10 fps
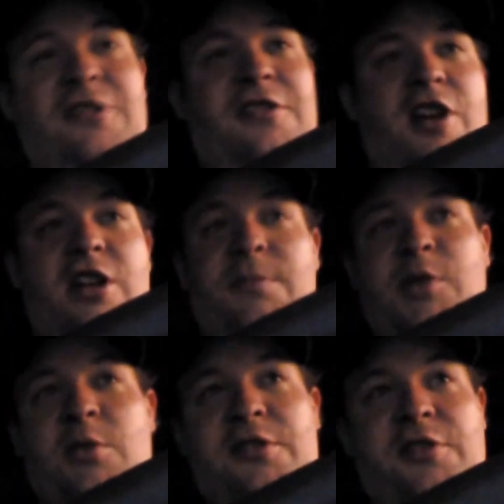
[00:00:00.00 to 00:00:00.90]
just shut up,
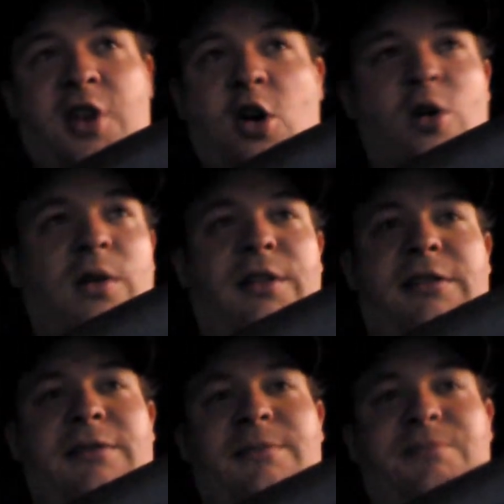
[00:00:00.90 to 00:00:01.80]
do what you're told.
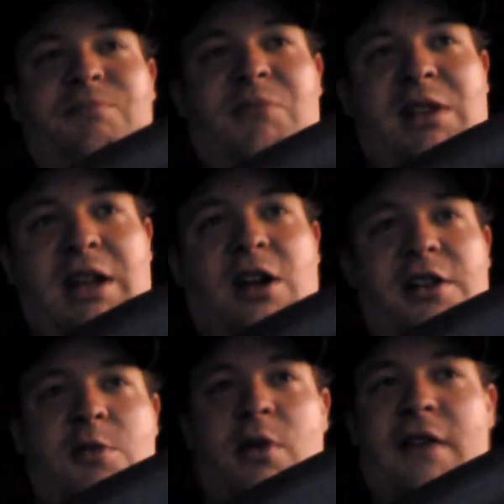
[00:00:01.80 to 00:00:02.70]

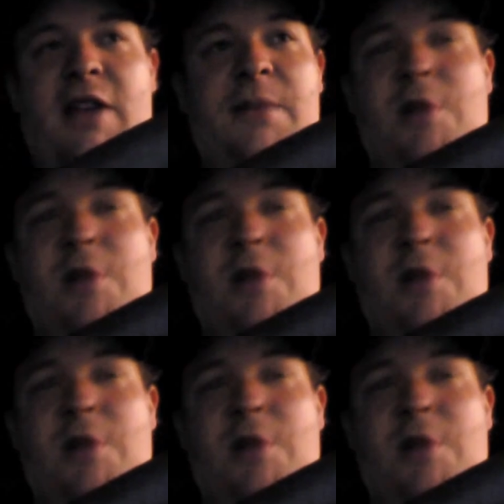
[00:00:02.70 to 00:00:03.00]
You won't have any